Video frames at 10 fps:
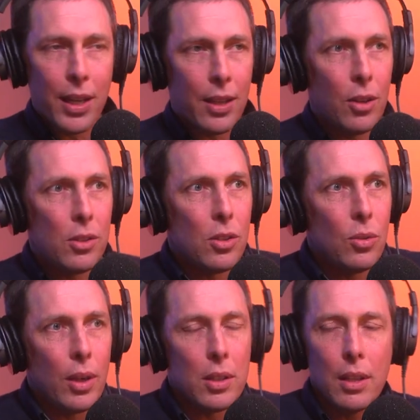closer
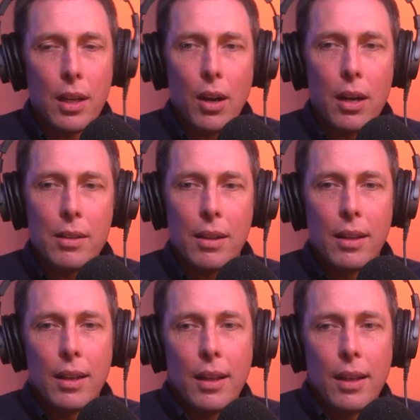to us, and I
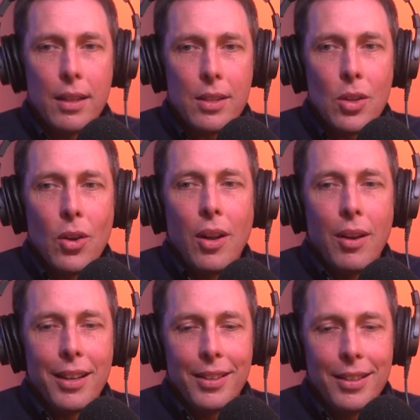it's not
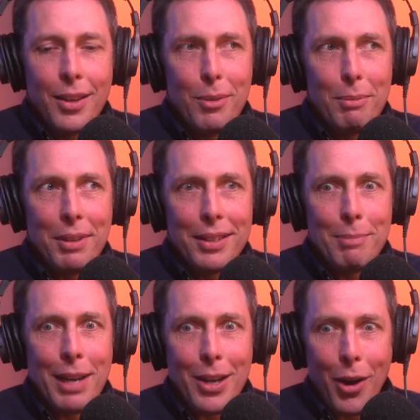like you know I'd
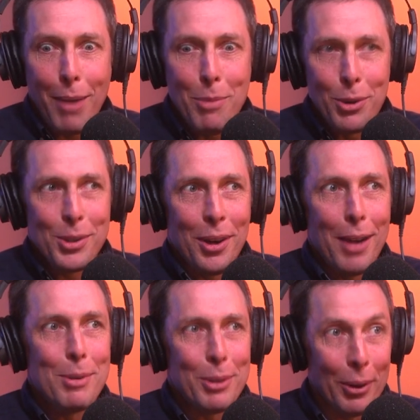made eyeball to
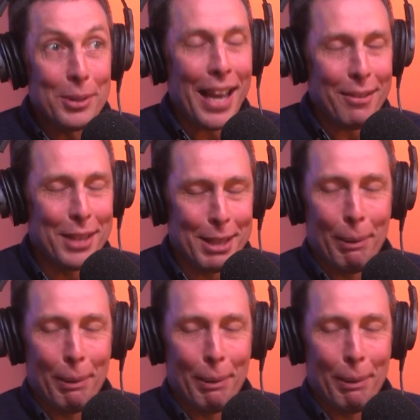eyeball contact with this